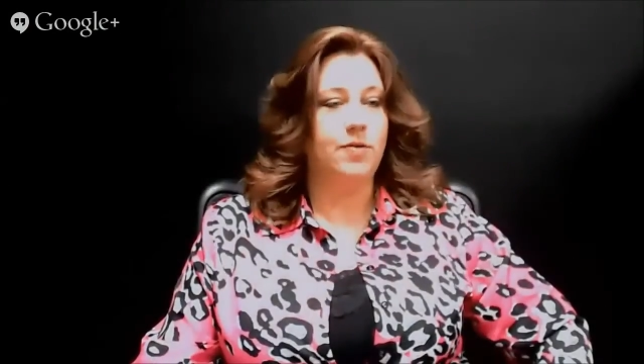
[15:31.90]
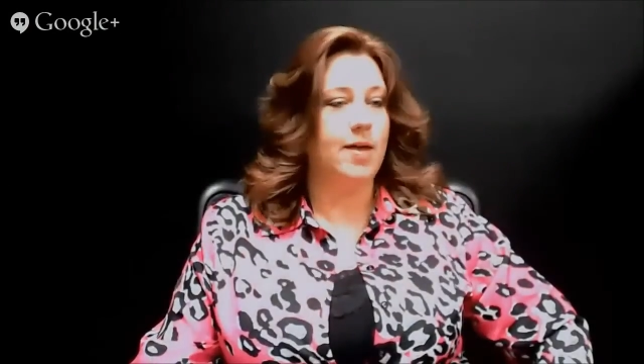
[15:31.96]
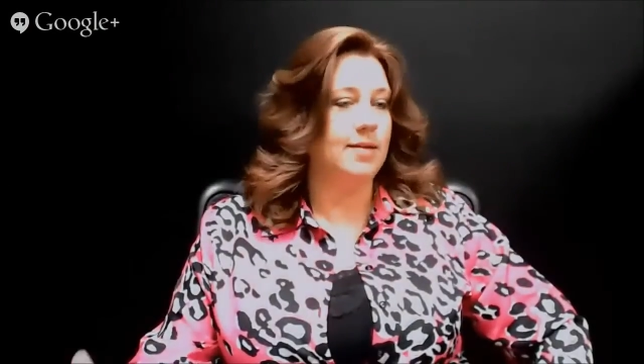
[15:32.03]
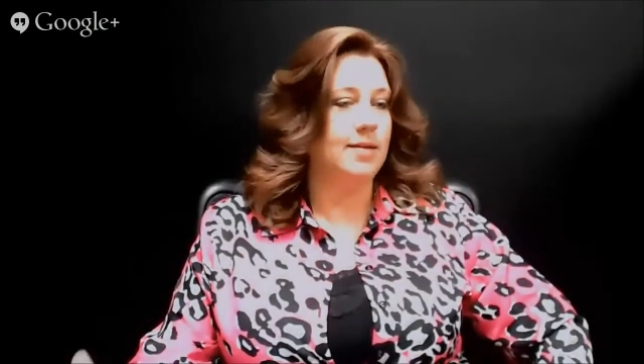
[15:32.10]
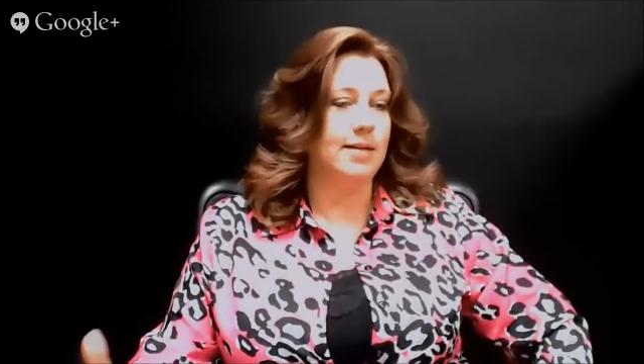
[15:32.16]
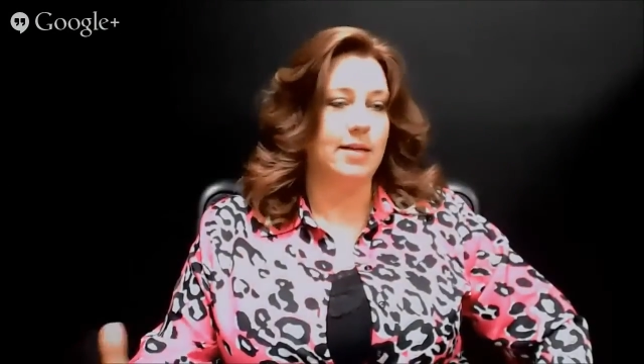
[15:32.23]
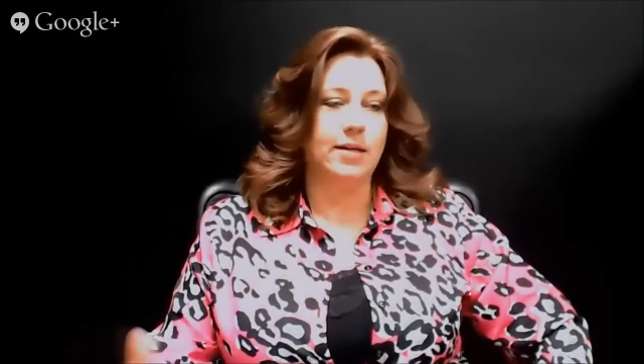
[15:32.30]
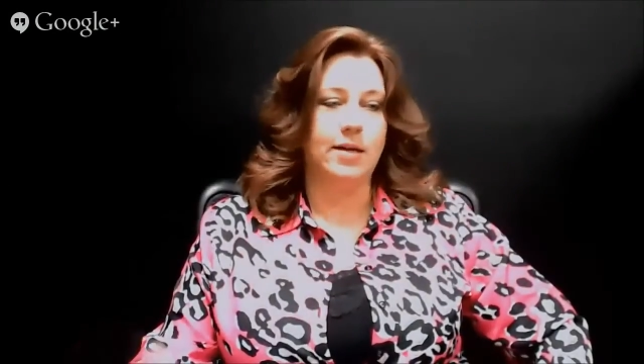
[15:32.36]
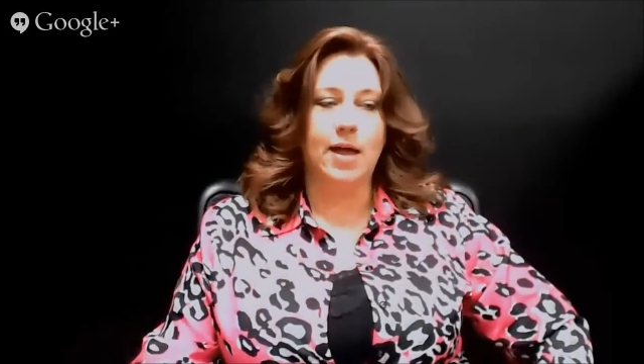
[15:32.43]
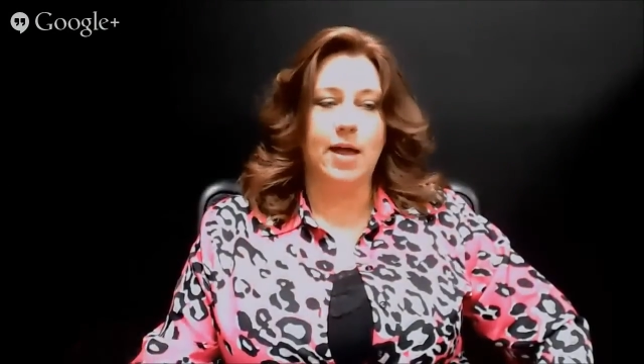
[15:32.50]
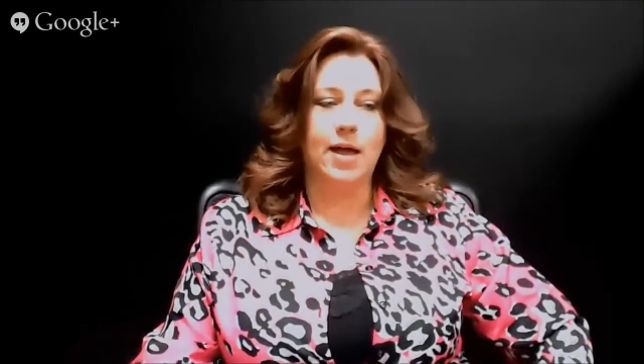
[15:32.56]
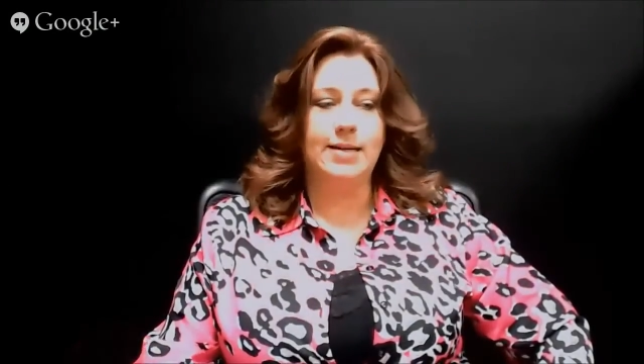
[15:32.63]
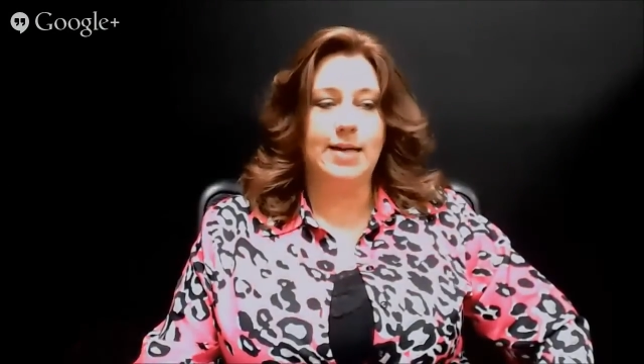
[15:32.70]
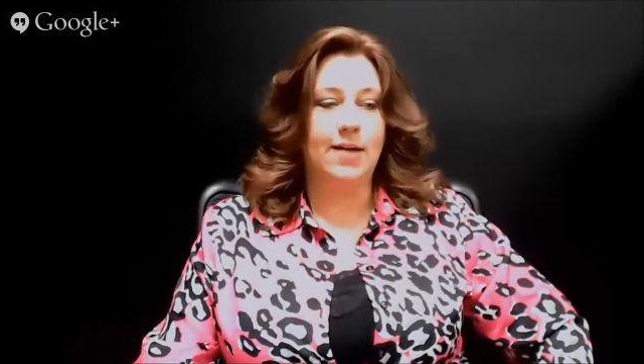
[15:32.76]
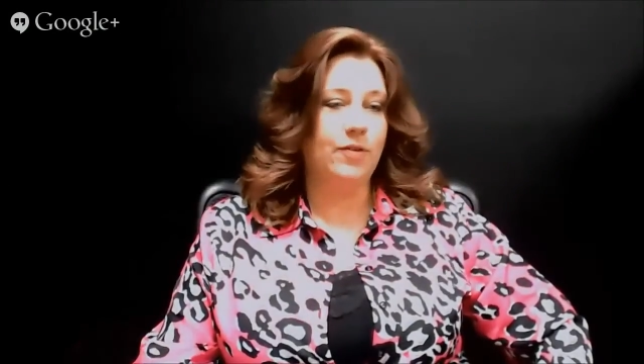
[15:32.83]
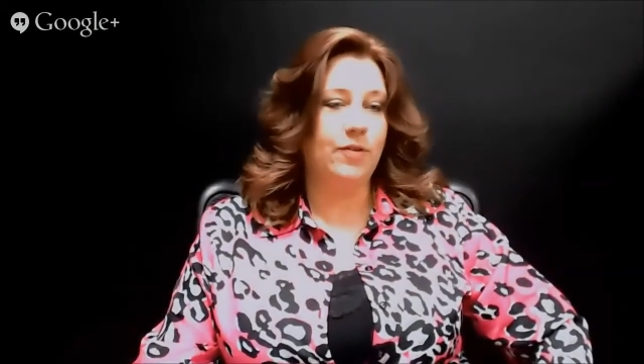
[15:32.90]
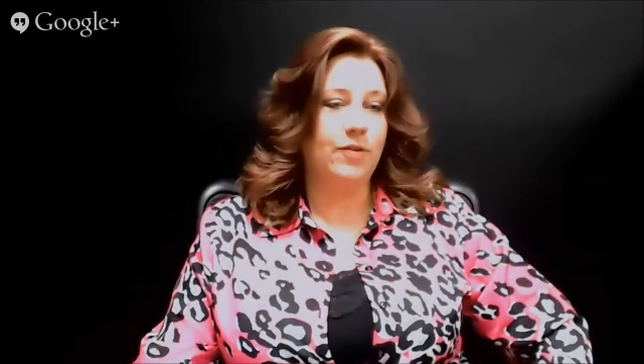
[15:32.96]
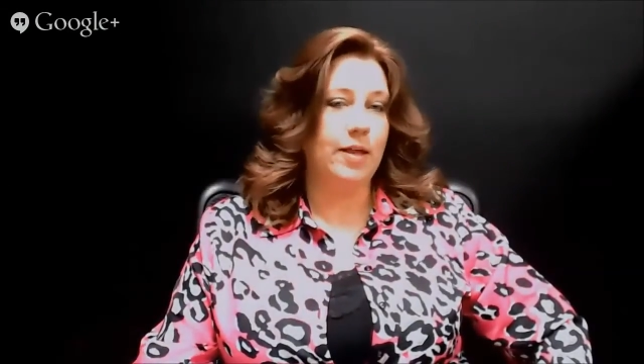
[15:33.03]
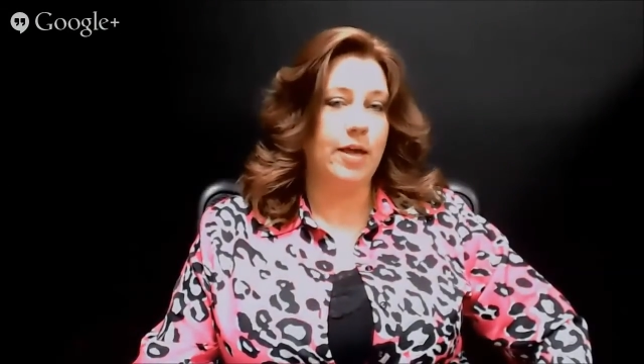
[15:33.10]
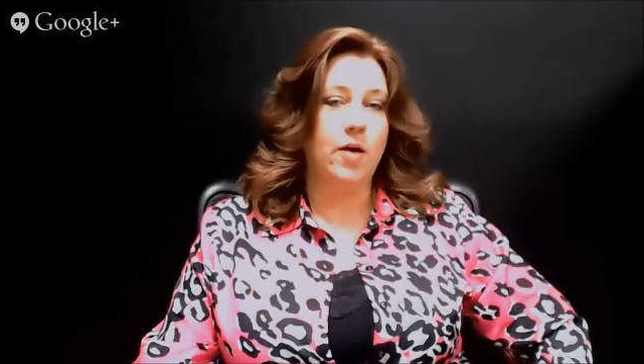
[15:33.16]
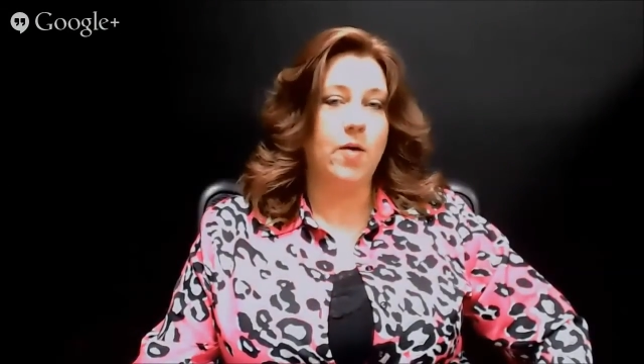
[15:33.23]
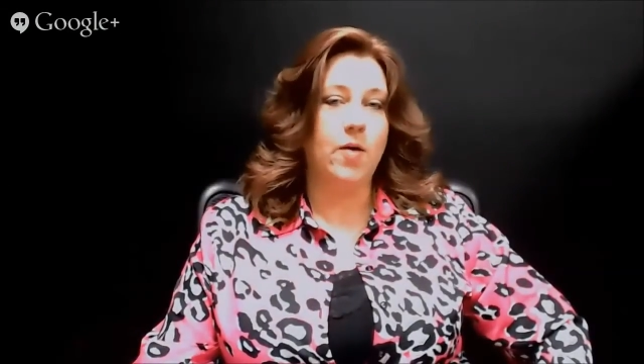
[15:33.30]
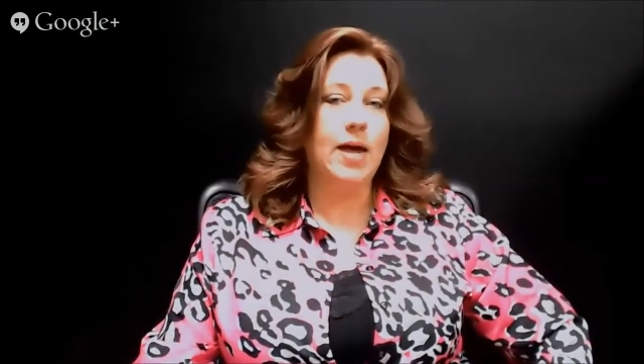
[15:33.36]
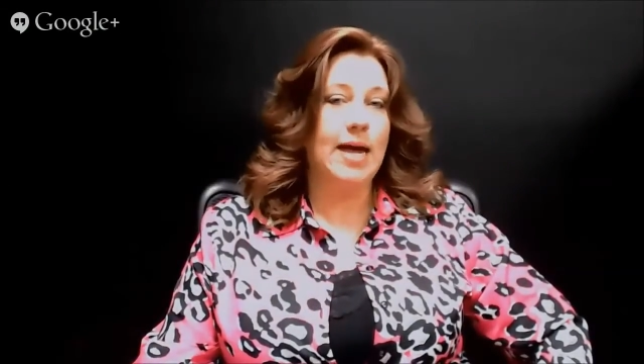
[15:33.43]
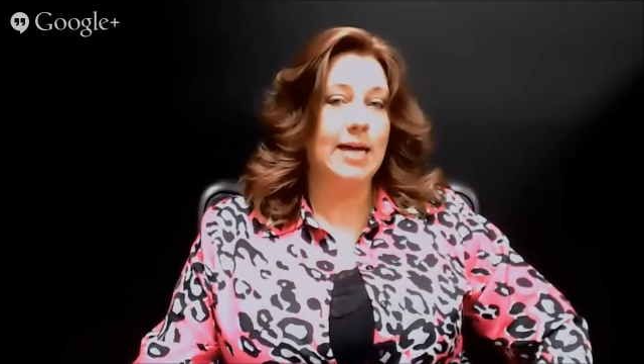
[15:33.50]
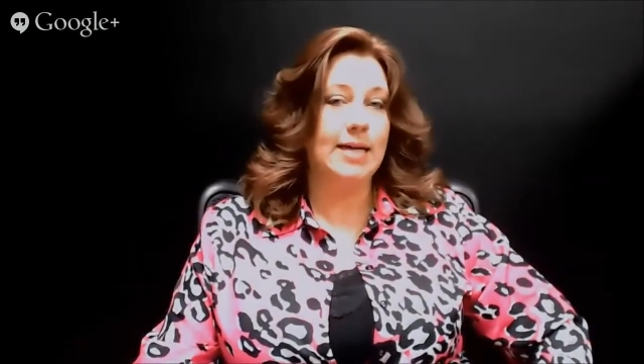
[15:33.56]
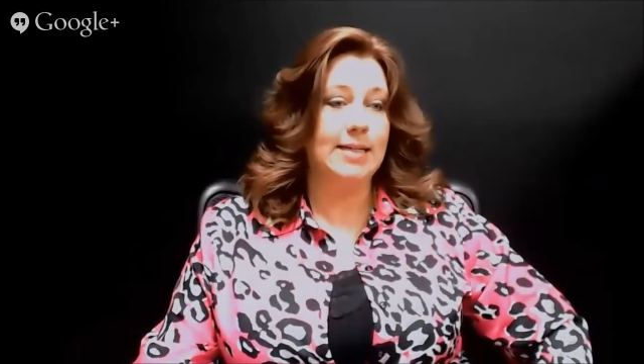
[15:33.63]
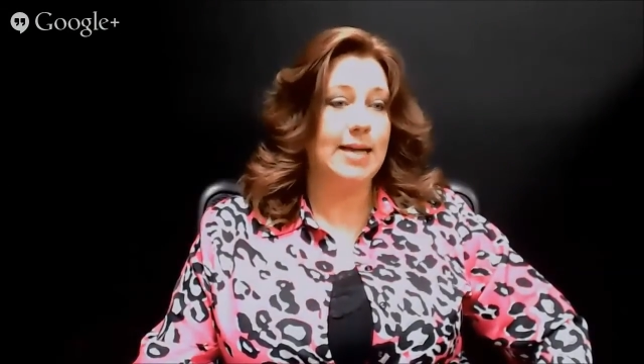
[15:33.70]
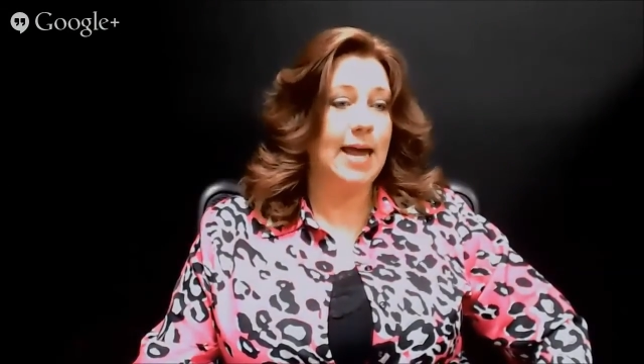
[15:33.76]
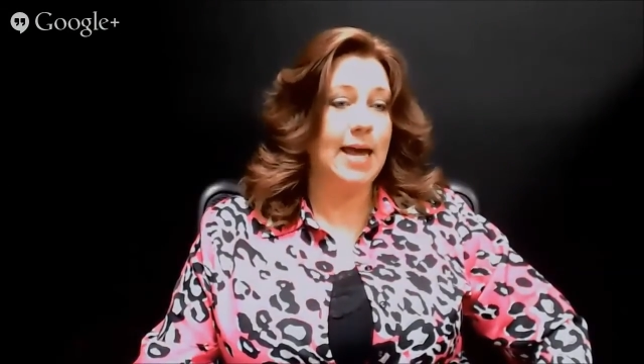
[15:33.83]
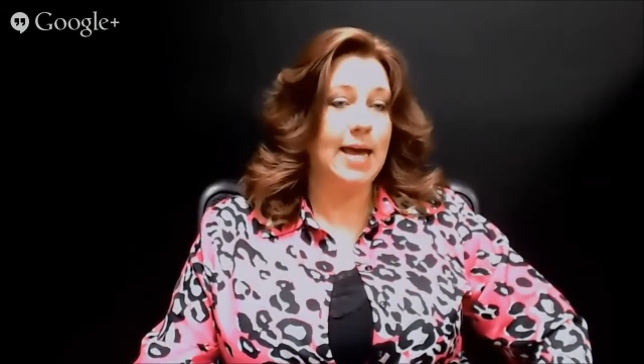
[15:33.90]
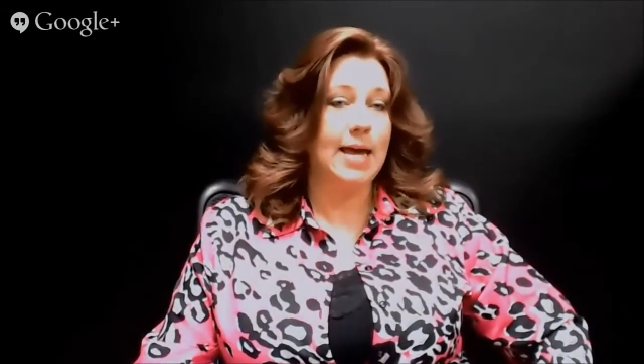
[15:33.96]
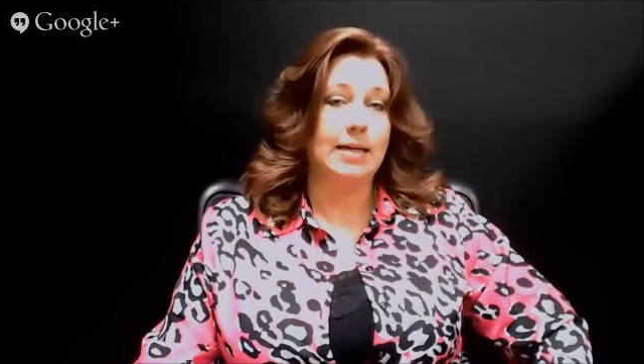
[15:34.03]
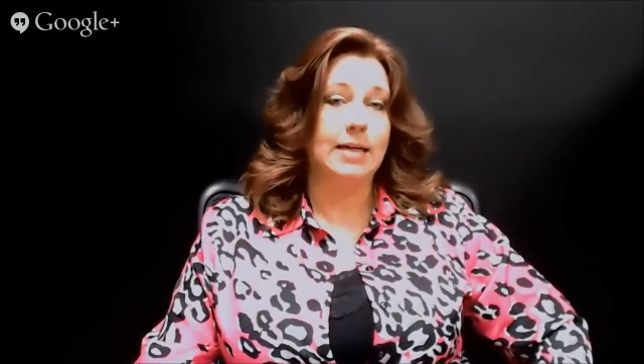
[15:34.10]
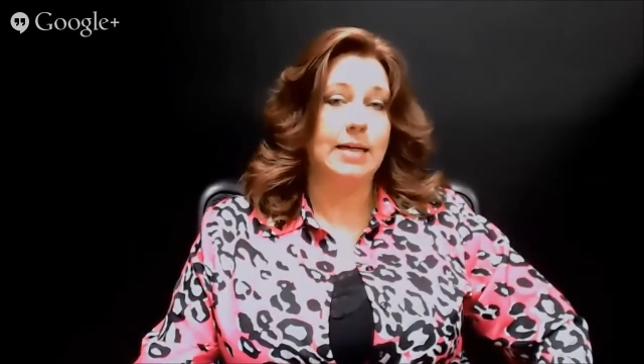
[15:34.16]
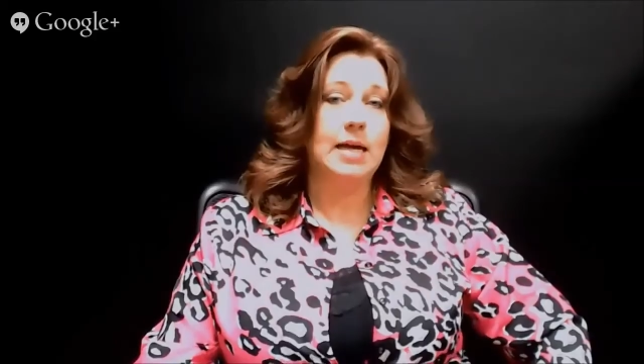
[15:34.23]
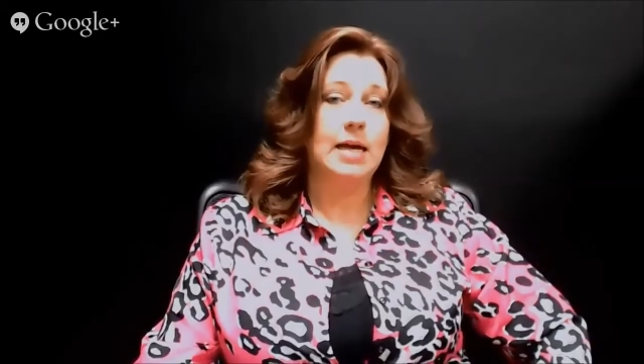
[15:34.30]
things can definitely go hand in hand,